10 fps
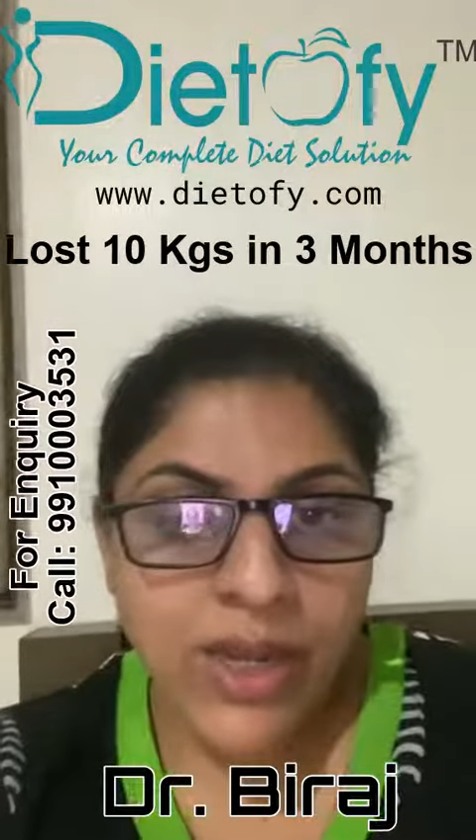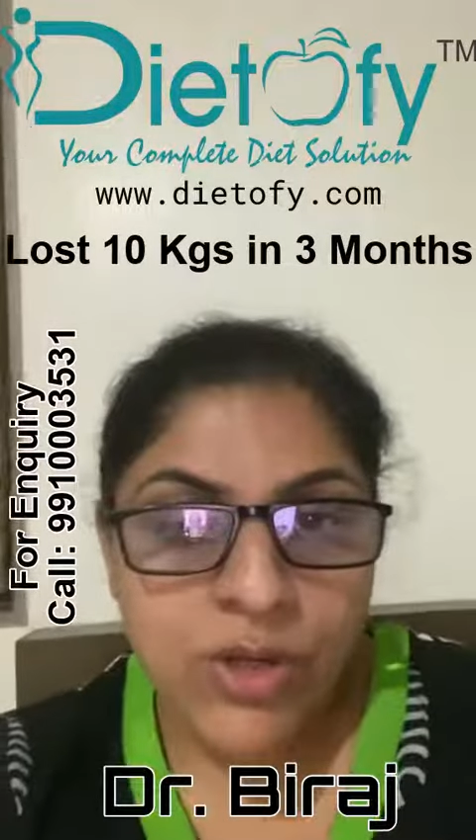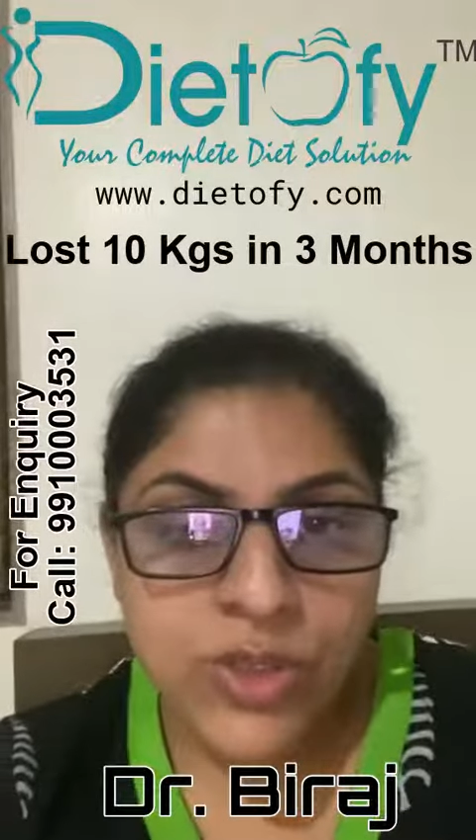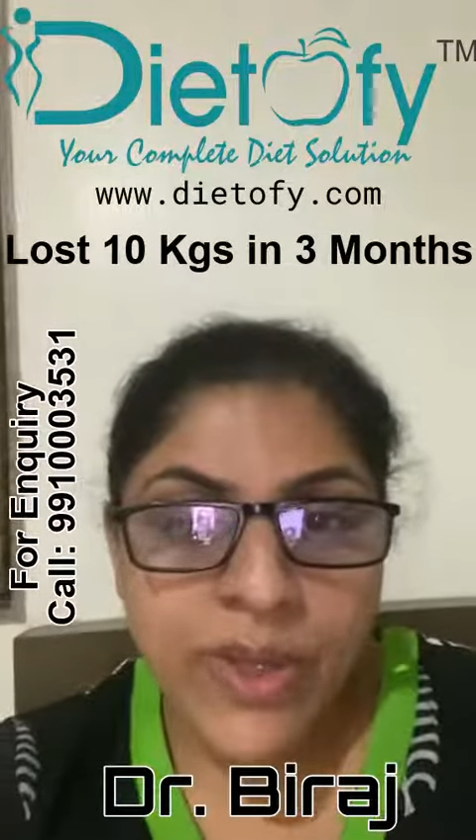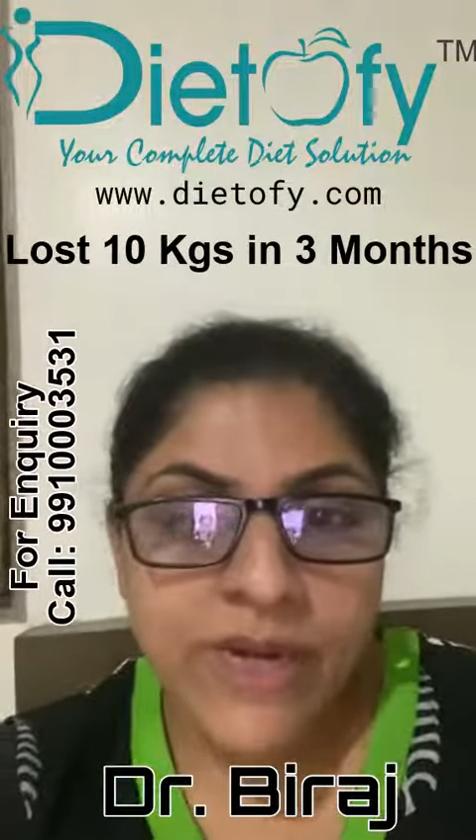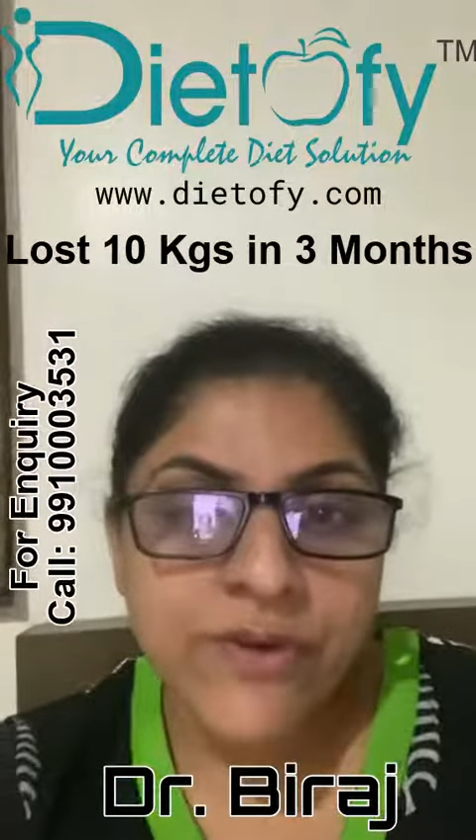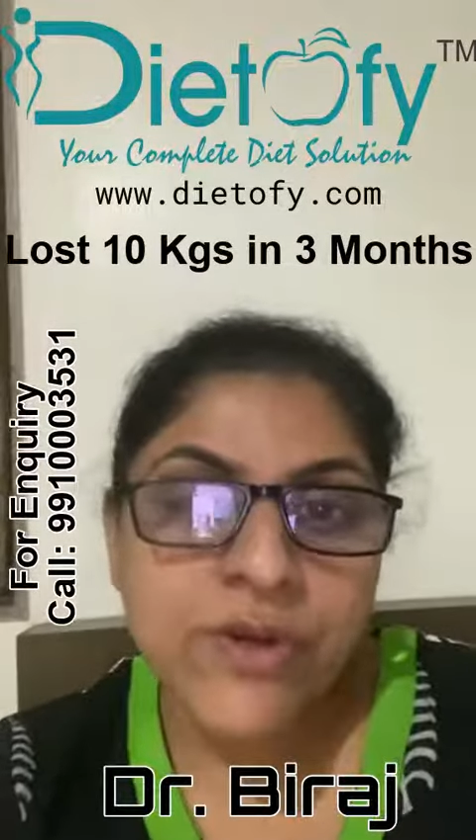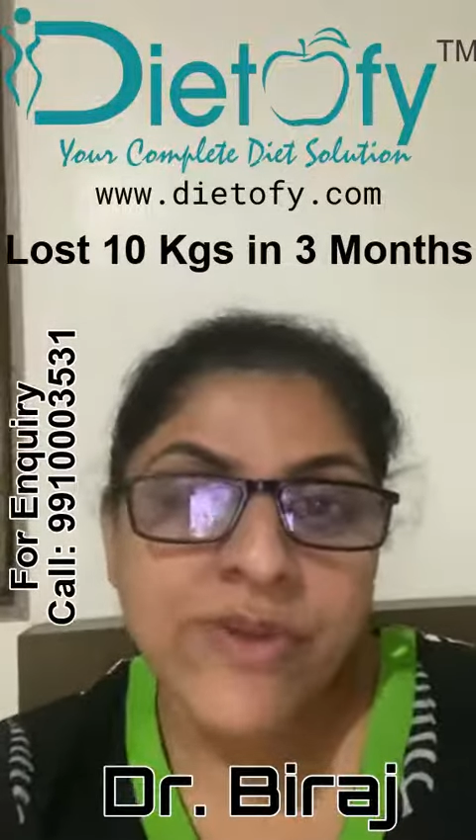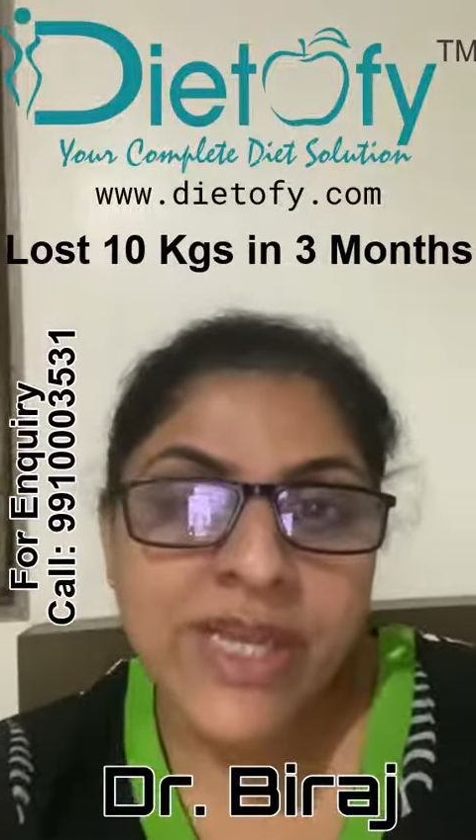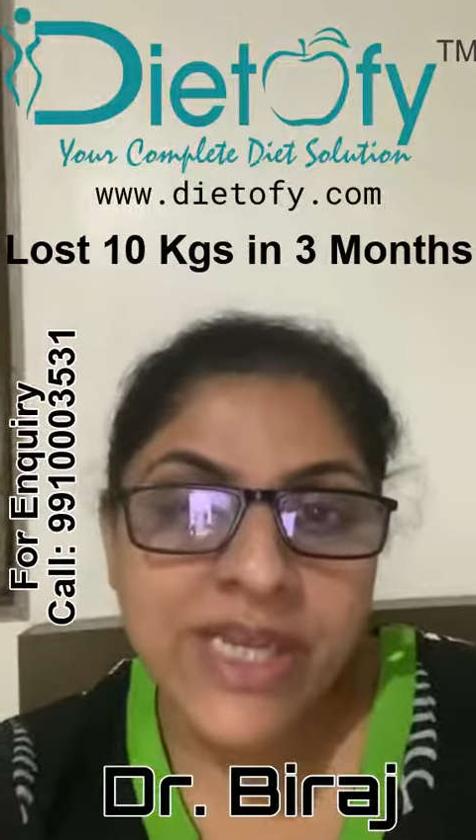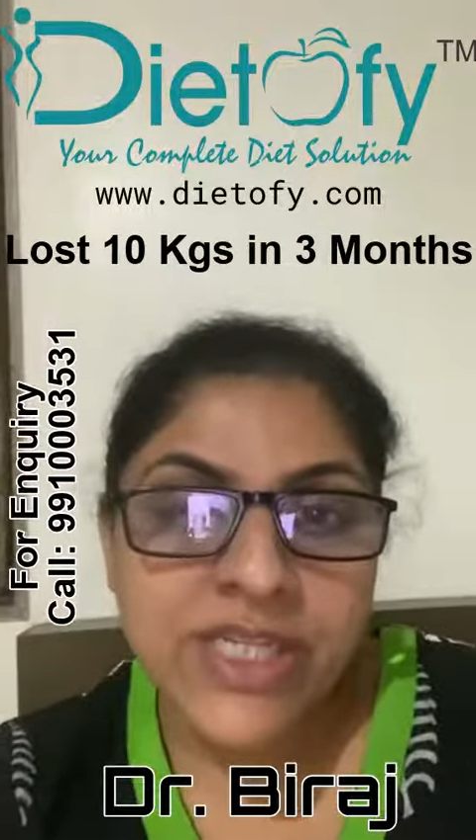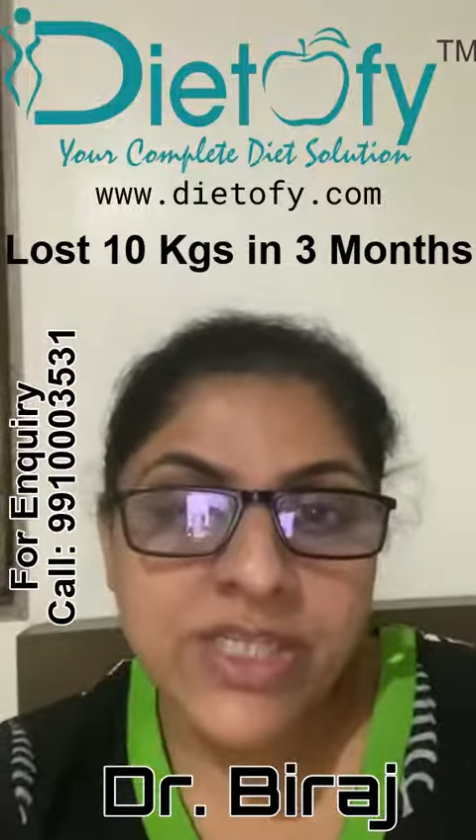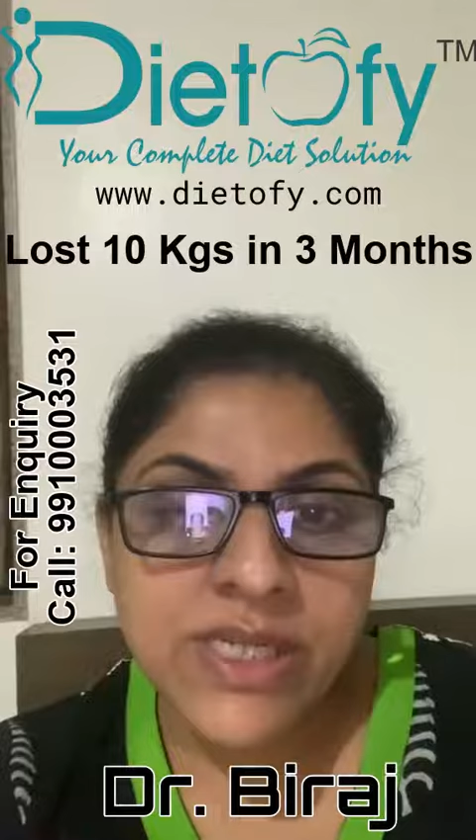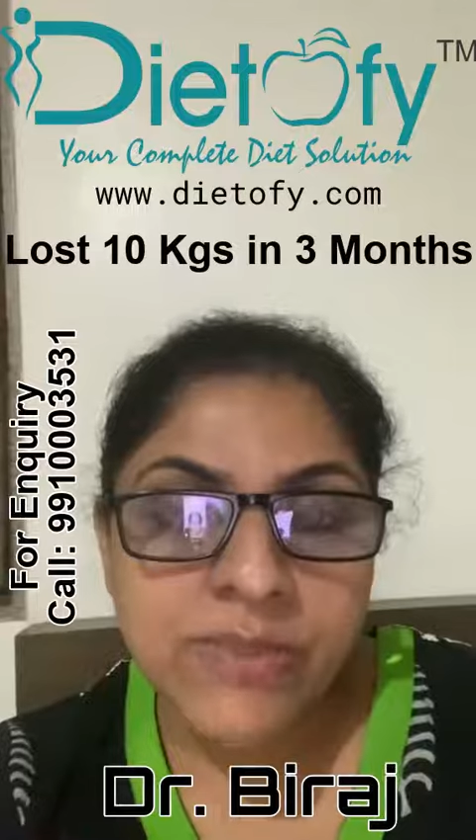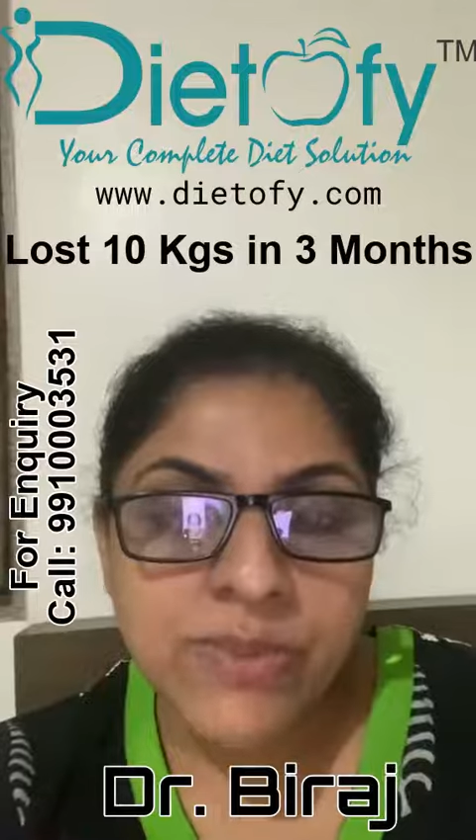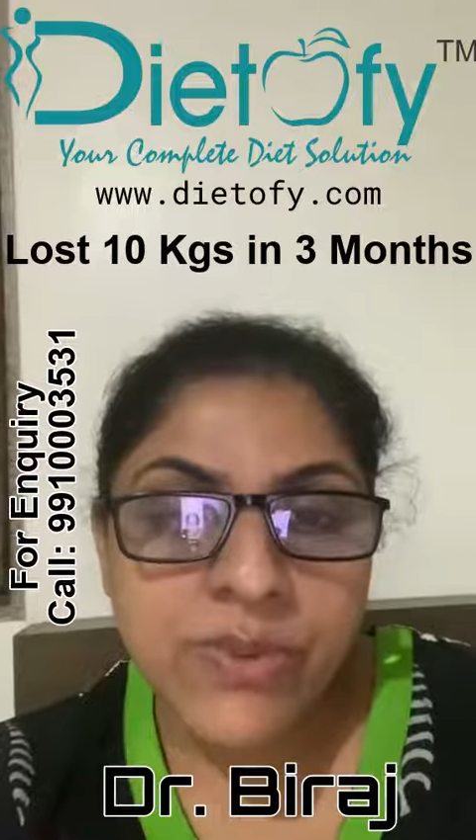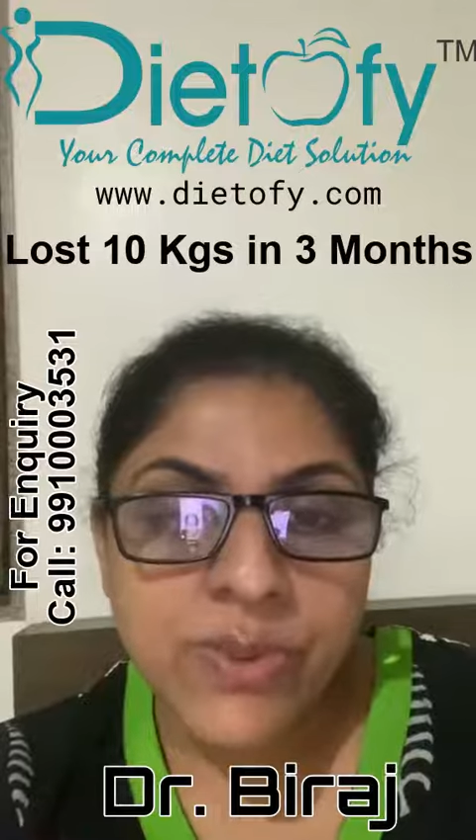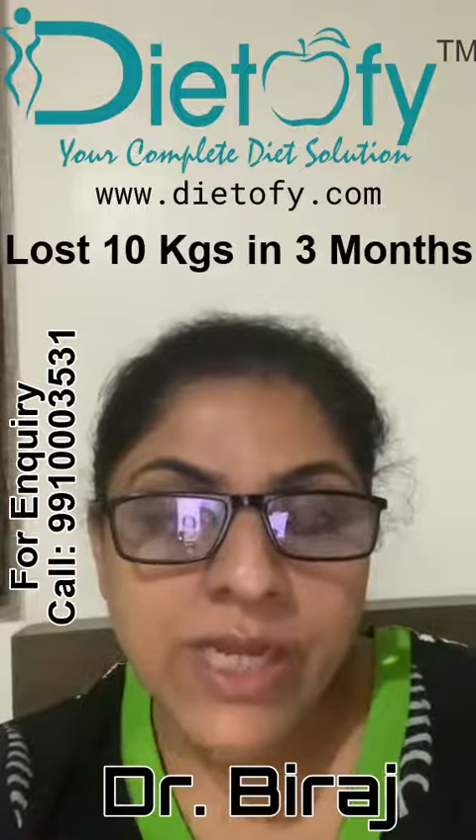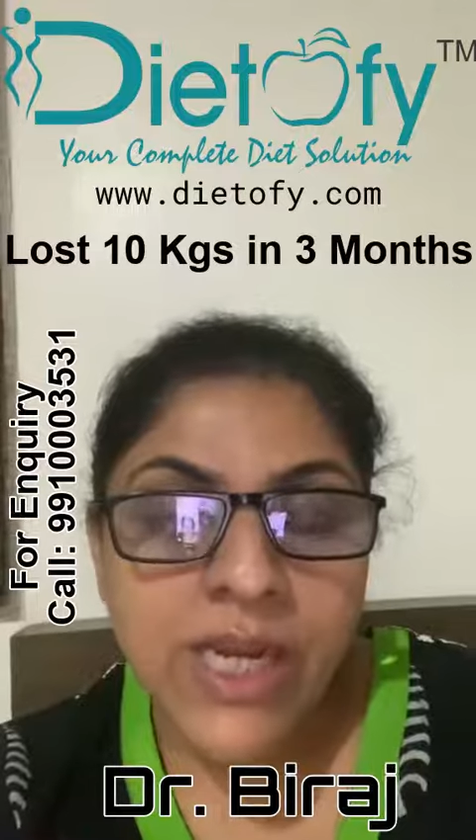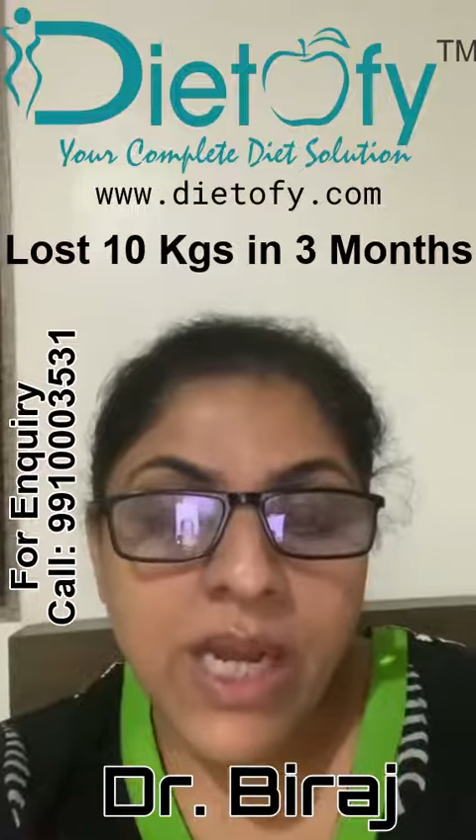also went for a vacation in
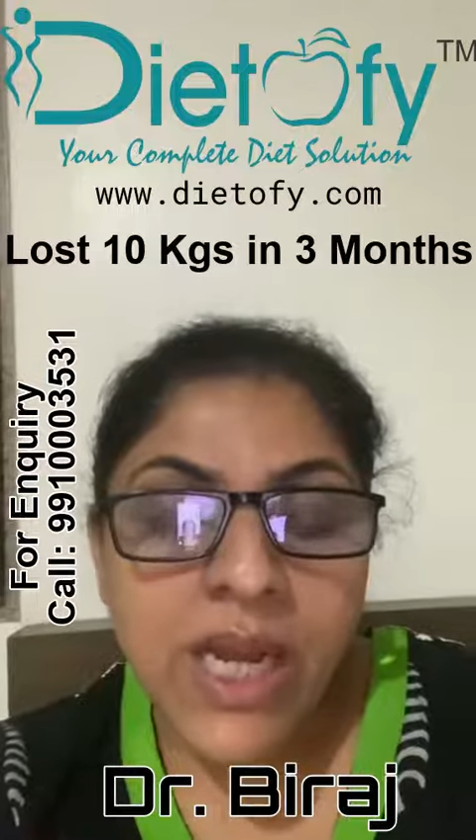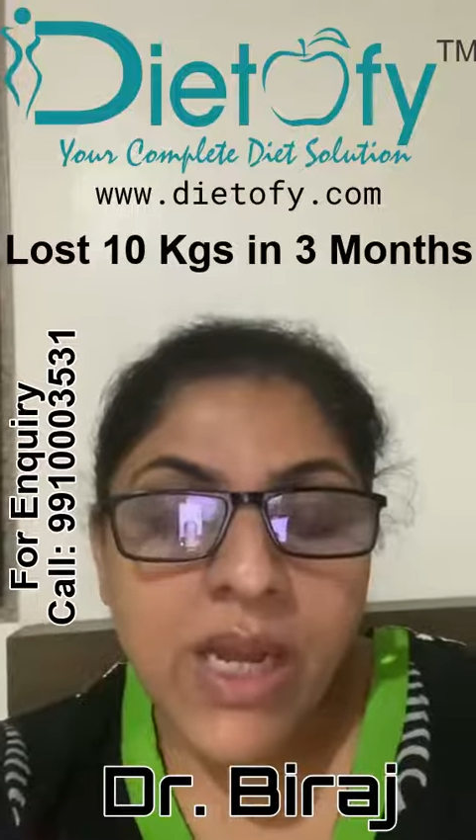between